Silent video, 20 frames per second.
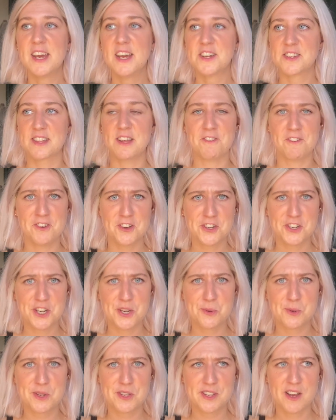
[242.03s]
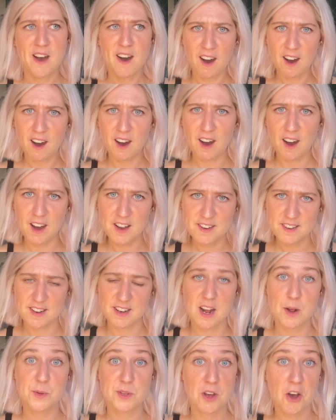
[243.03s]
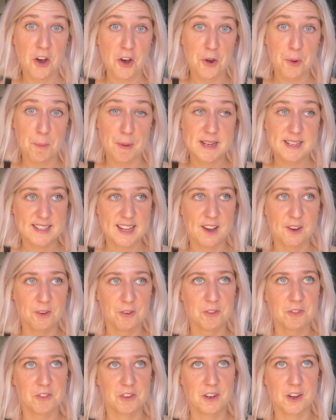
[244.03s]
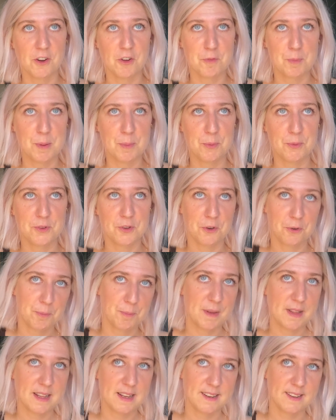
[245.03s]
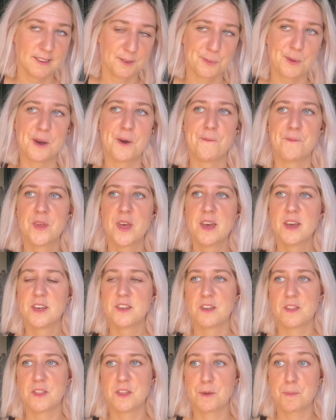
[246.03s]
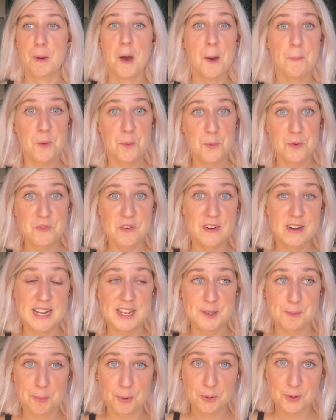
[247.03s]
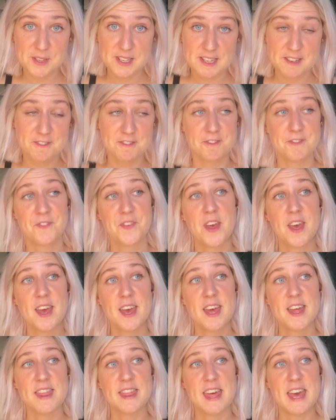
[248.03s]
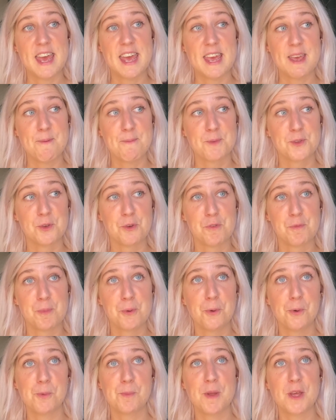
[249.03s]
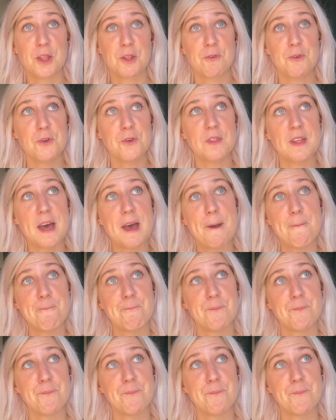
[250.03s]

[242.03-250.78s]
So that first year was hard and I was hard on myself, and a lot of people told me that as well. And the department were really supportive. They sort of pulled me through that.